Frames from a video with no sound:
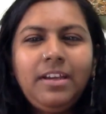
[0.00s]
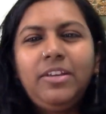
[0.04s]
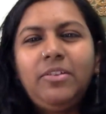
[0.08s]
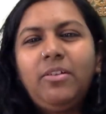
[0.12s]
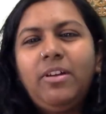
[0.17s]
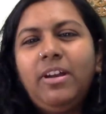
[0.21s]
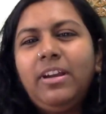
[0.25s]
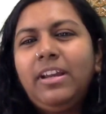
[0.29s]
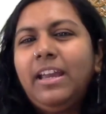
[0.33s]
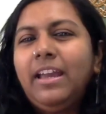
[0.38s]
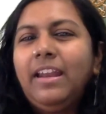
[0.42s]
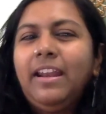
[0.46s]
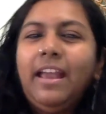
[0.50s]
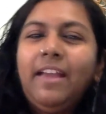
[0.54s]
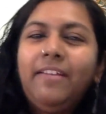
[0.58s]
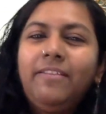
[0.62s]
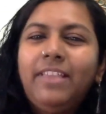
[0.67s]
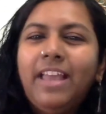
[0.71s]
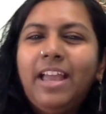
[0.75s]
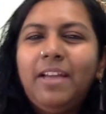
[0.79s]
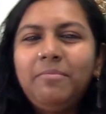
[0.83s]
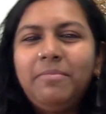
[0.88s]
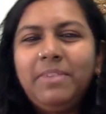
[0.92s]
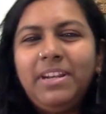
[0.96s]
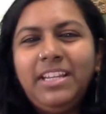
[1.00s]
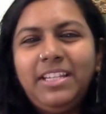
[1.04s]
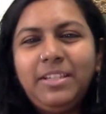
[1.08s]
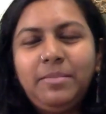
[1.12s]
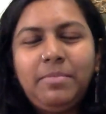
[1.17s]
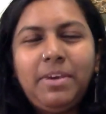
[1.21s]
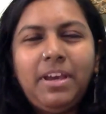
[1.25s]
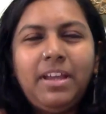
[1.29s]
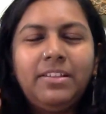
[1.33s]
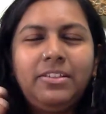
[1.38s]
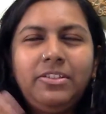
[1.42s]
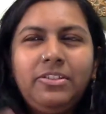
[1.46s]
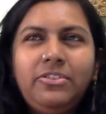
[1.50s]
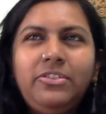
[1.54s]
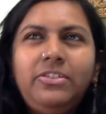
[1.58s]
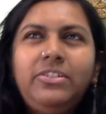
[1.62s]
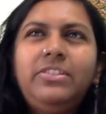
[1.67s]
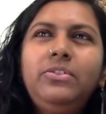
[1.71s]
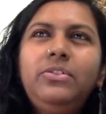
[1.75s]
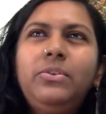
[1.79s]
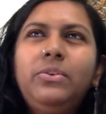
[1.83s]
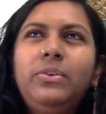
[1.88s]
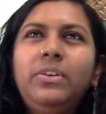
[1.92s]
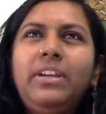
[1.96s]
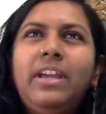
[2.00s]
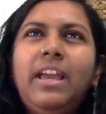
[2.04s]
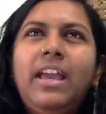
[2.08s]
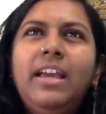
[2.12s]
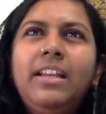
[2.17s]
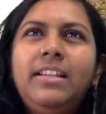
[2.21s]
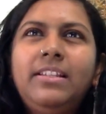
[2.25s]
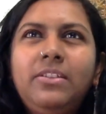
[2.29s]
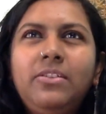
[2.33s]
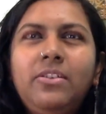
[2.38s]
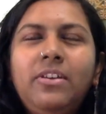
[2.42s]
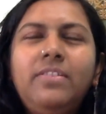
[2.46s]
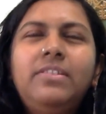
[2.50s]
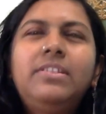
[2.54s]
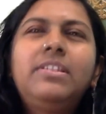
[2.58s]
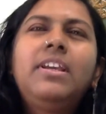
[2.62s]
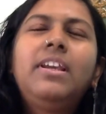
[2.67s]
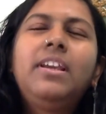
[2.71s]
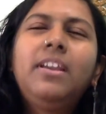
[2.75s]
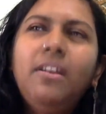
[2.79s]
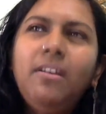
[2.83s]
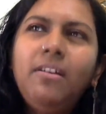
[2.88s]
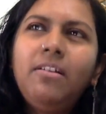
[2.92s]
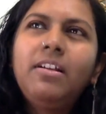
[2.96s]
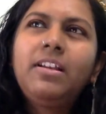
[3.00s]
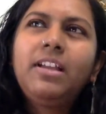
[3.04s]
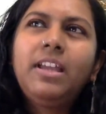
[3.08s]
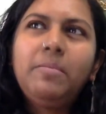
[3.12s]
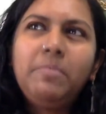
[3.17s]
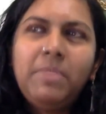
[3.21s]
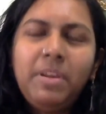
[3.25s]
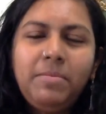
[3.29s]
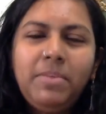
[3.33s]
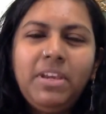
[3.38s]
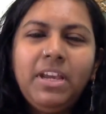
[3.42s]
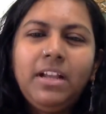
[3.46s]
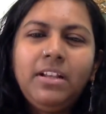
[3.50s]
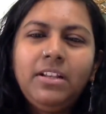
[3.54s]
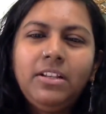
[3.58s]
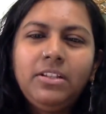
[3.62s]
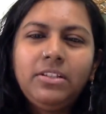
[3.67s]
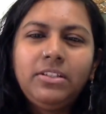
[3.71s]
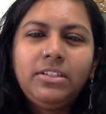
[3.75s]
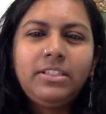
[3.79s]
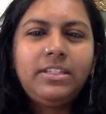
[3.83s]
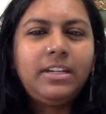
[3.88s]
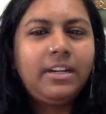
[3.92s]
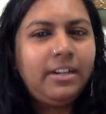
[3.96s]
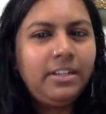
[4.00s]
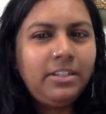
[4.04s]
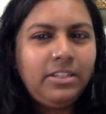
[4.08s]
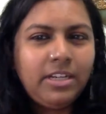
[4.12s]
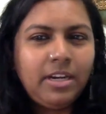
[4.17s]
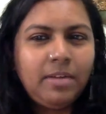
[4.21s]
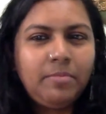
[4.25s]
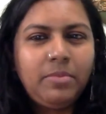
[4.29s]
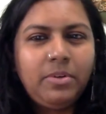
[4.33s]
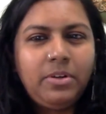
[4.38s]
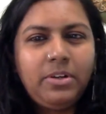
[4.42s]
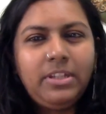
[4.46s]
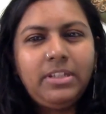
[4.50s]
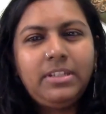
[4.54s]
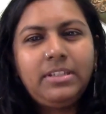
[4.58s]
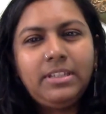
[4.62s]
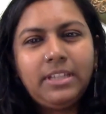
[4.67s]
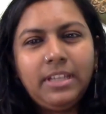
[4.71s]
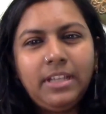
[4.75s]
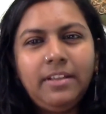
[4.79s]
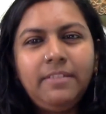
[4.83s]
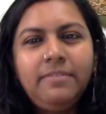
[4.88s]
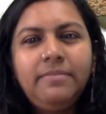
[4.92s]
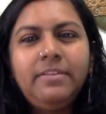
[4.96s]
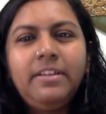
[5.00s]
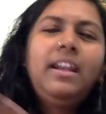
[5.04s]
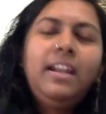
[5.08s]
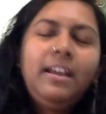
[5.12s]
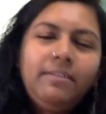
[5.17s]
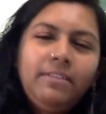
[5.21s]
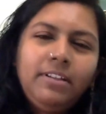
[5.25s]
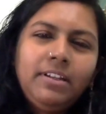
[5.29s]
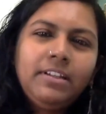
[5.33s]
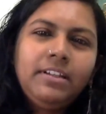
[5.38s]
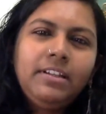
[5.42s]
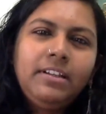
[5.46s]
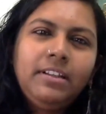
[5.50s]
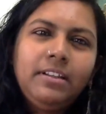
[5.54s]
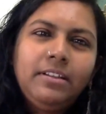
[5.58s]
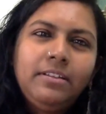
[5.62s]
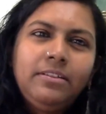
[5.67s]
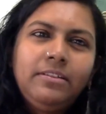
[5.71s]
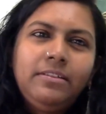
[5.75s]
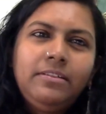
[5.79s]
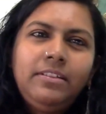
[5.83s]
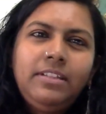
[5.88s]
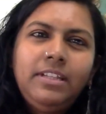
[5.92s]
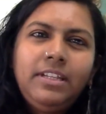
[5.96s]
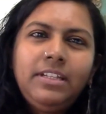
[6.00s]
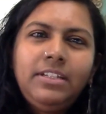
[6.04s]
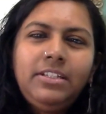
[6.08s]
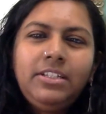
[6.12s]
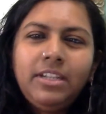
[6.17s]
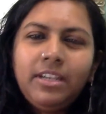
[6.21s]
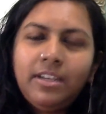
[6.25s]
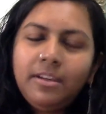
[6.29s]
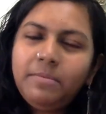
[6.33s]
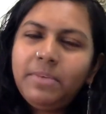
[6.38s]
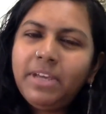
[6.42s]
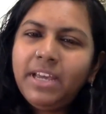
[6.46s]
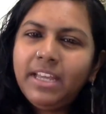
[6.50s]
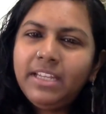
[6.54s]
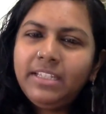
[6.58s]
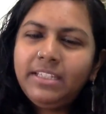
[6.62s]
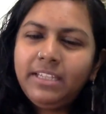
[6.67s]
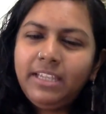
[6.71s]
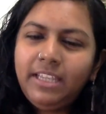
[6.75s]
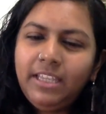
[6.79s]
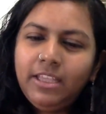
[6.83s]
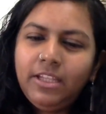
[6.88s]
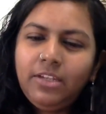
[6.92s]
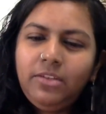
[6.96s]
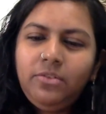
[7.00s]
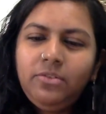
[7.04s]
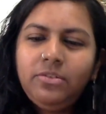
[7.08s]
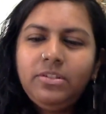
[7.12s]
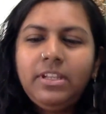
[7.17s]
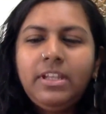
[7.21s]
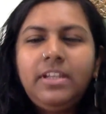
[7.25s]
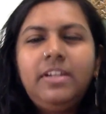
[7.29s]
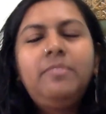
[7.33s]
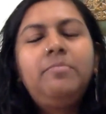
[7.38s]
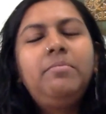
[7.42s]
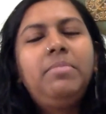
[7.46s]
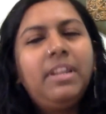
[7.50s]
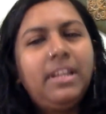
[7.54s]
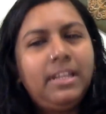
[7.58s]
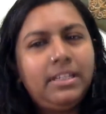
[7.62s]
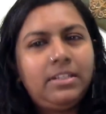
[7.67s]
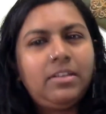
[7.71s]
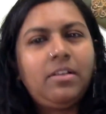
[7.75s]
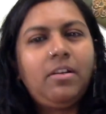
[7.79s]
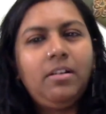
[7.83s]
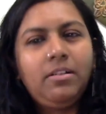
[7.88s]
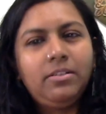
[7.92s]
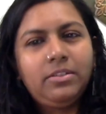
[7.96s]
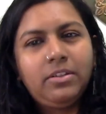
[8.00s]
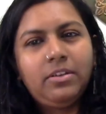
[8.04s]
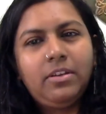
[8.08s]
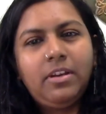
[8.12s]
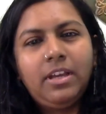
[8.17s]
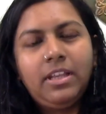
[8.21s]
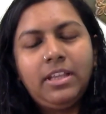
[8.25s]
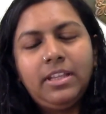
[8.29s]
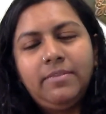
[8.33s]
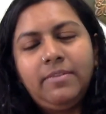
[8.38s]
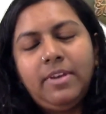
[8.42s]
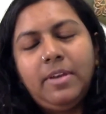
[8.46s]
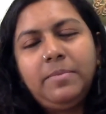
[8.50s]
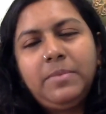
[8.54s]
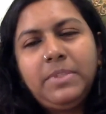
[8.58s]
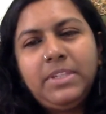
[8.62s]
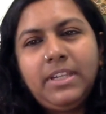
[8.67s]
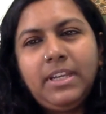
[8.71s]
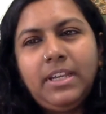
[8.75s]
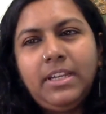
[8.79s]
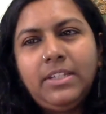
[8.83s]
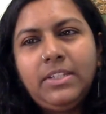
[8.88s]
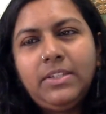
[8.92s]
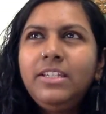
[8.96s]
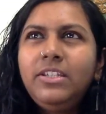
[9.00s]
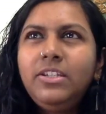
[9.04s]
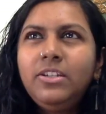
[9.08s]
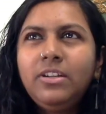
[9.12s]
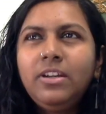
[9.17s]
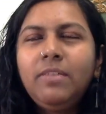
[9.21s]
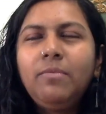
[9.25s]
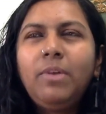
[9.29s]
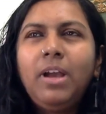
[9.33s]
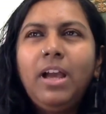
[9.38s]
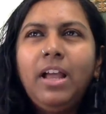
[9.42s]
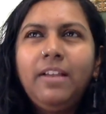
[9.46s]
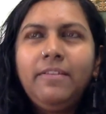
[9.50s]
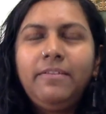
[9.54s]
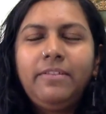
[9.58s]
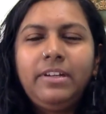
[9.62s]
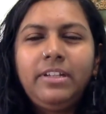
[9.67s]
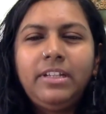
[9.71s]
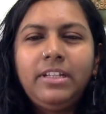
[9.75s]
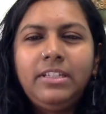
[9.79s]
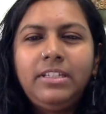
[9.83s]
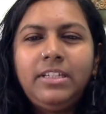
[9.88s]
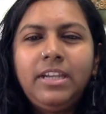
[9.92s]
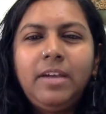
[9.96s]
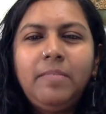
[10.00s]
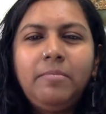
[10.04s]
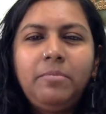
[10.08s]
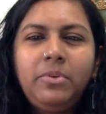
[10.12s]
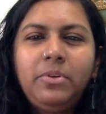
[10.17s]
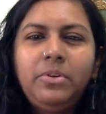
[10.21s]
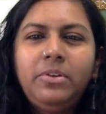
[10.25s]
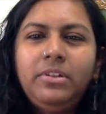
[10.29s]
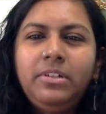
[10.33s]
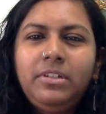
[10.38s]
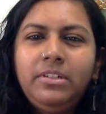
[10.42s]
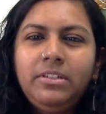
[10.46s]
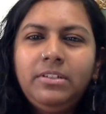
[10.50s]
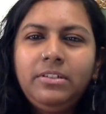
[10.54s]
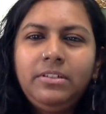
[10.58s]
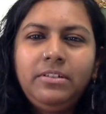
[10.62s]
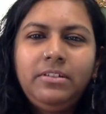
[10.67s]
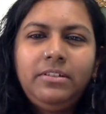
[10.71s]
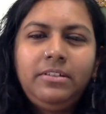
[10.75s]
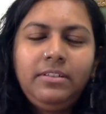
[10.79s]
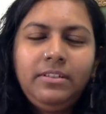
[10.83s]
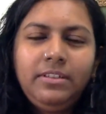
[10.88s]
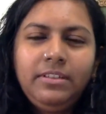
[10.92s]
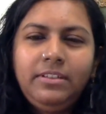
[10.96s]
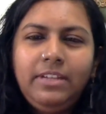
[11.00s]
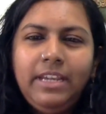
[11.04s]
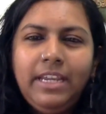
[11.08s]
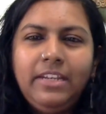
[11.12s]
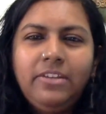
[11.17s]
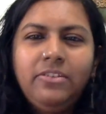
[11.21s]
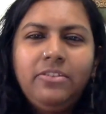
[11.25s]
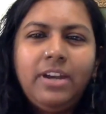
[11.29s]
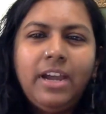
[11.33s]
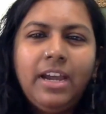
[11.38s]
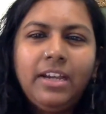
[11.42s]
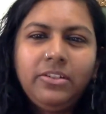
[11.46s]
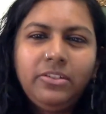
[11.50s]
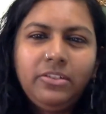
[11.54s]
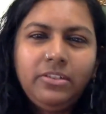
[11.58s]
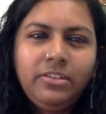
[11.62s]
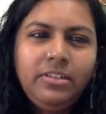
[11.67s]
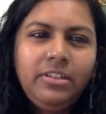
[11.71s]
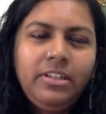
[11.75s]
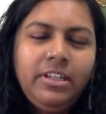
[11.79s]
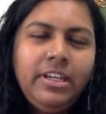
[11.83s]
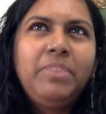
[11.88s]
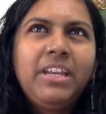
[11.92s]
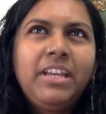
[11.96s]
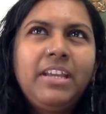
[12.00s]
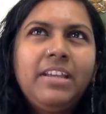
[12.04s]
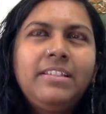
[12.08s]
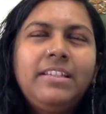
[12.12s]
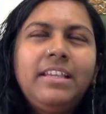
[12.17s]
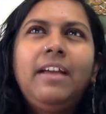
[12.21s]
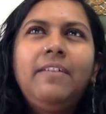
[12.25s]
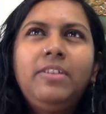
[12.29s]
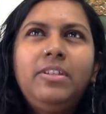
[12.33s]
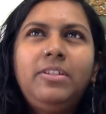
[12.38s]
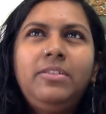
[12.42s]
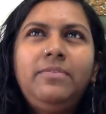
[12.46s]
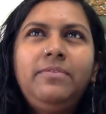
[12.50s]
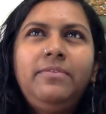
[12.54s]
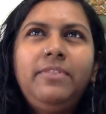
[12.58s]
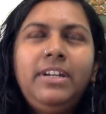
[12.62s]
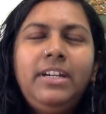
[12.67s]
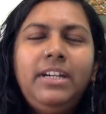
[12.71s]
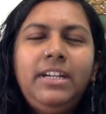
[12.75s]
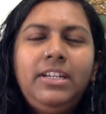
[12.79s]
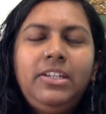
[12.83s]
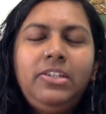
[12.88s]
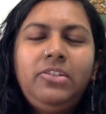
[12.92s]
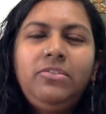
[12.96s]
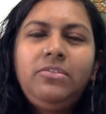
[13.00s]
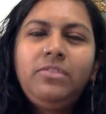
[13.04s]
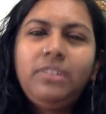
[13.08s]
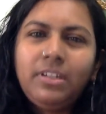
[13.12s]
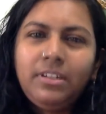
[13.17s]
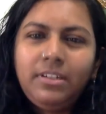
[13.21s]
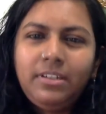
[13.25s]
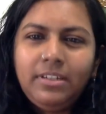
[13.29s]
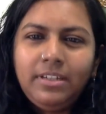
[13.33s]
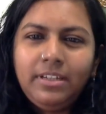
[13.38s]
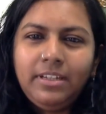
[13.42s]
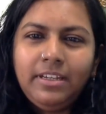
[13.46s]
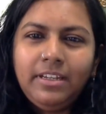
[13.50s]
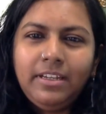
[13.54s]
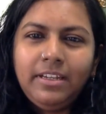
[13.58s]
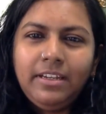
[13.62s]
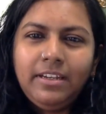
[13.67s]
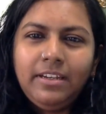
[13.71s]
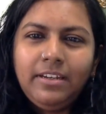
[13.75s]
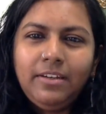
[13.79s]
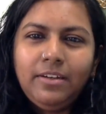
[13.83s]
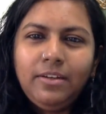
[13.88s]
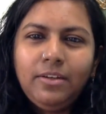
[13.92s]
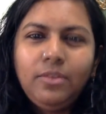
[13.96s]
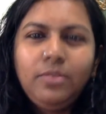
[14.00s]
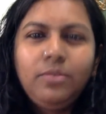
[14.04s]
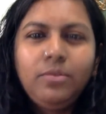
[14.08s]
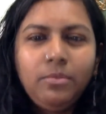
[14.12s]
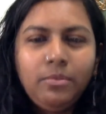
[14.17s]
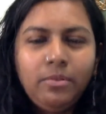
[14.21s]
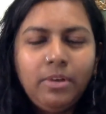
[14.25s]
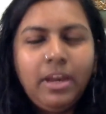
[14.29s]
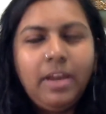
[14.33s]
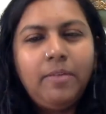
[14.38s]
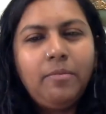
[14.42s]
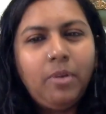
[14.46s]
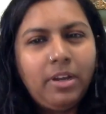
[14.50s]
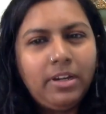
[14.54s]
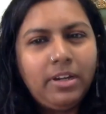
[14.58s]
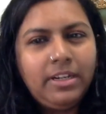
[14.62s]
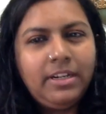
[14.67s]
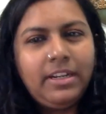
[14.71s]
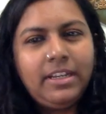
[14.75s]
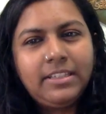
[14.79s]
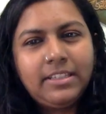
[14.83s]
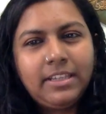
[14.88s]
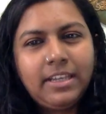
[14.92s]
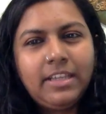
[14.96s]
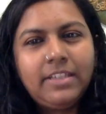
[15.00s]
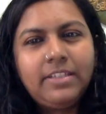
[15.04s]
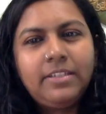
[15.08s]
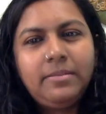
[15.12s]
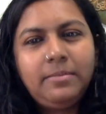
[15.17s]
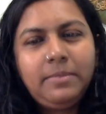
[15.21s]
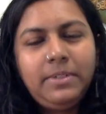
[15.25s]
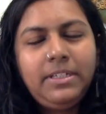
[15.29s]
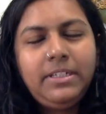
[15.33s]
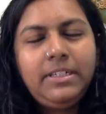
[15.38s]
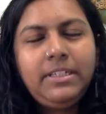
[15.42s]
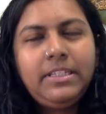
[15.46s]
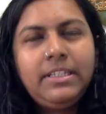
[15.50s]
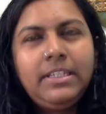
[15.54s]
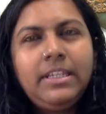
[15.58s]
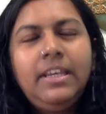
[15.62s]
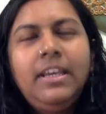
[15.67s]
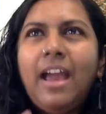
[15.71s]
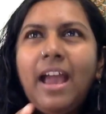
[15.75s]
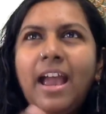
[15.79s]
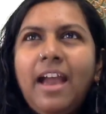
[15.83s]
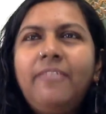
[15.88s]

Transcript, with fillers: You know, I can't have that many sponsors showing ads. So I was like, oh, okay, maybe I'll start a job board itself, and I will include job ads in the newsletter, plus also on the website. It took a while for the job board to gain traction because I was very strict in who I wanted as customers.